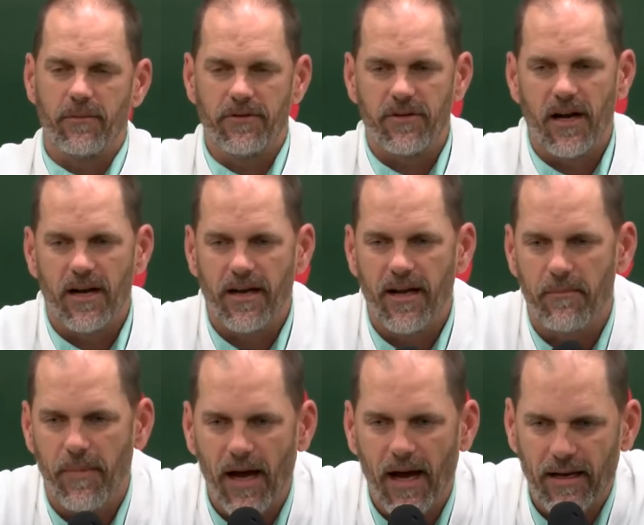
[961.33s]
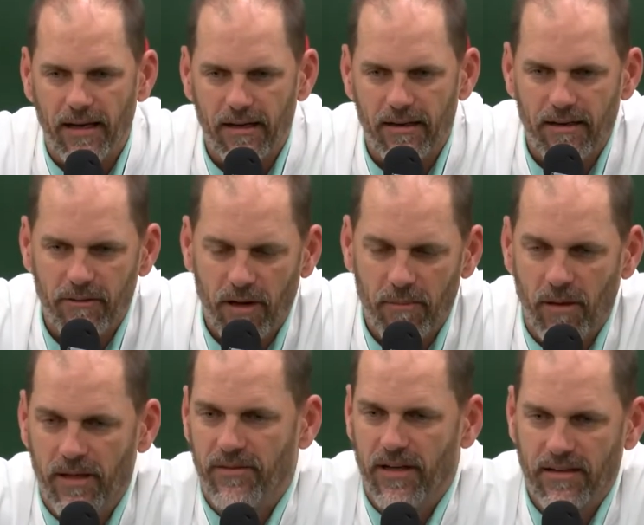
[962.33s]
that we're trying to get back, and uh, who I
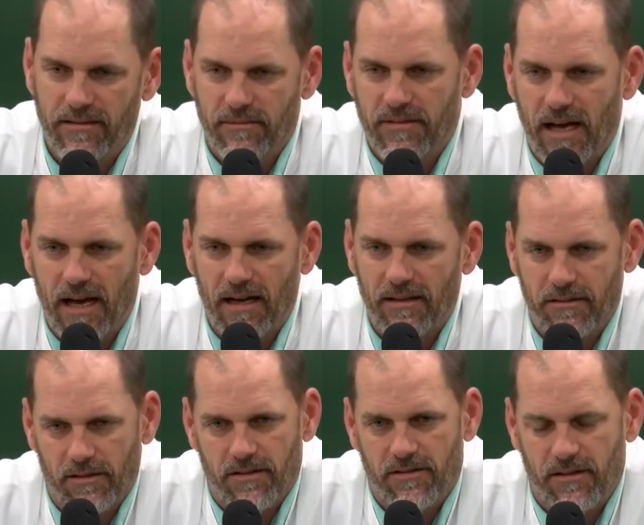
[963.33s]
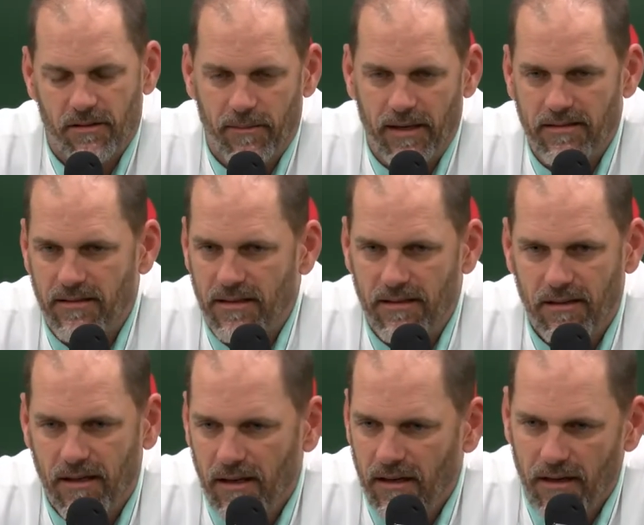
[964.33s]
believe's got some talent. So you still might see,
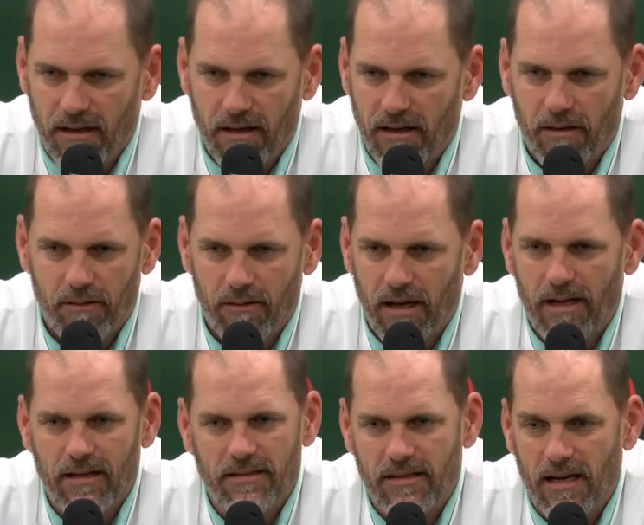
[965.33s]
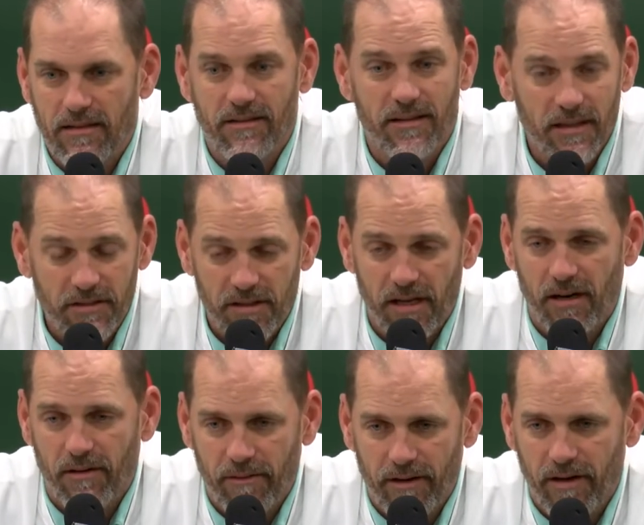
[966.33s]
you know, a lot of these guys this
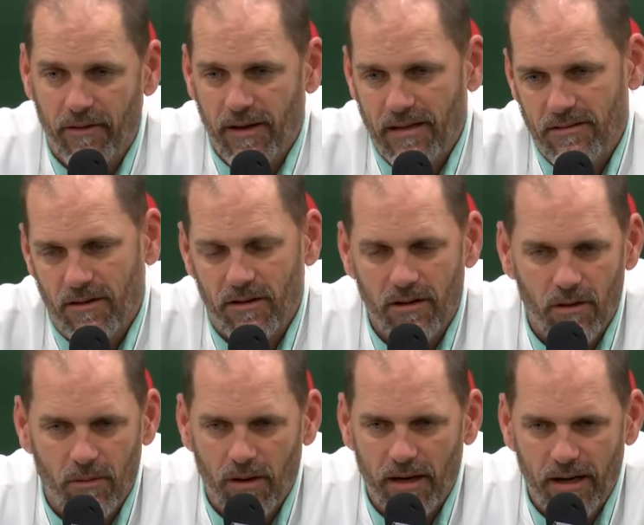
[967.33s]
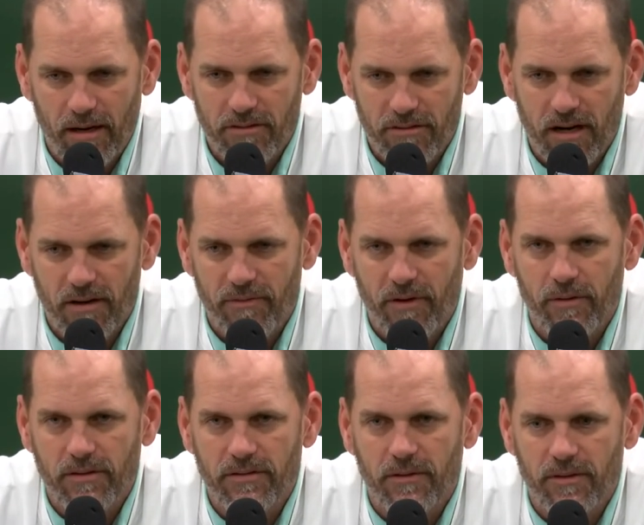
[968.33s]
year. You know, that's our goal right now is trying to
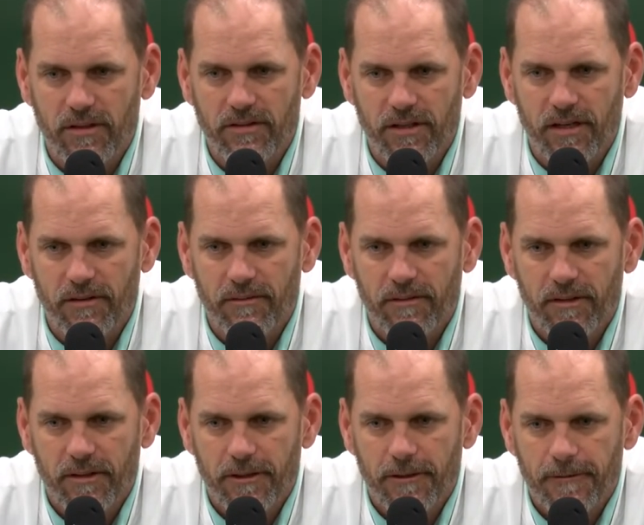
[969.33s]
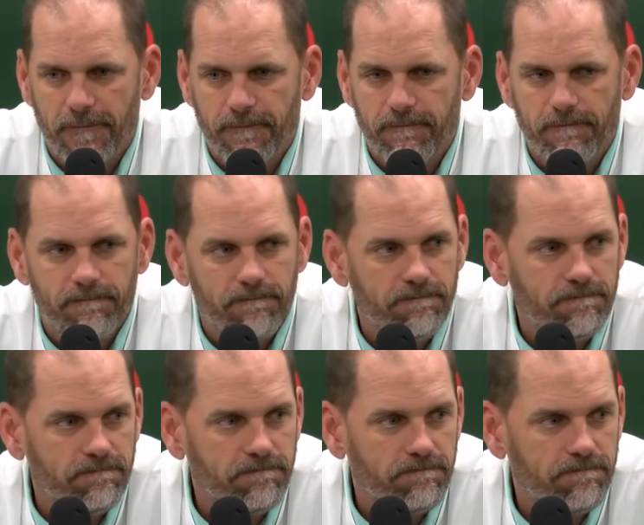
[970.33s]
focus on this year. You talked about
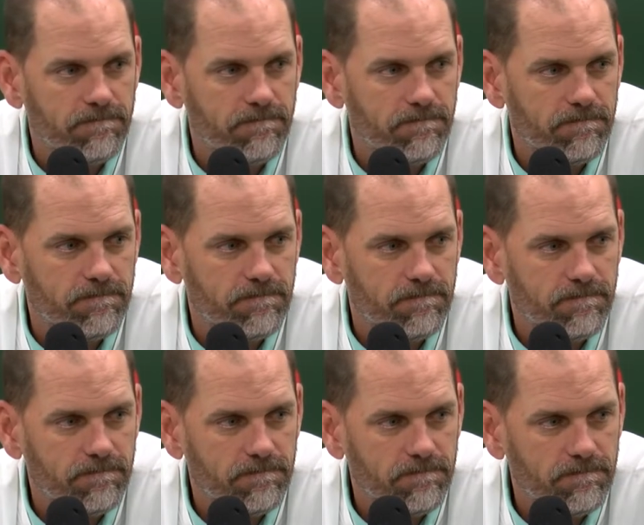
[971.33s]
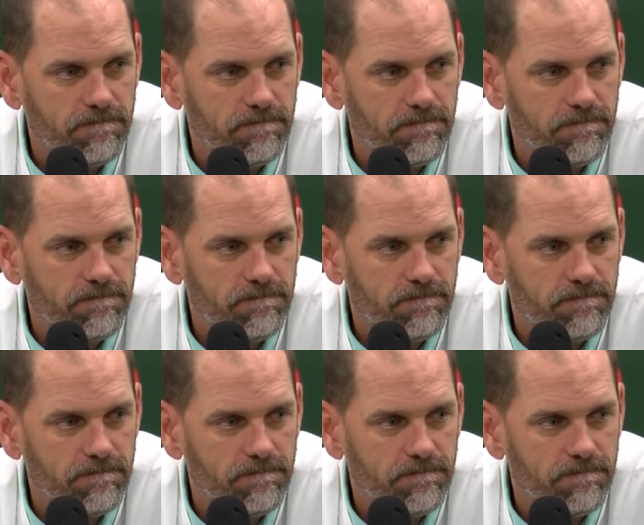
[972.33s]
all the different things you can do,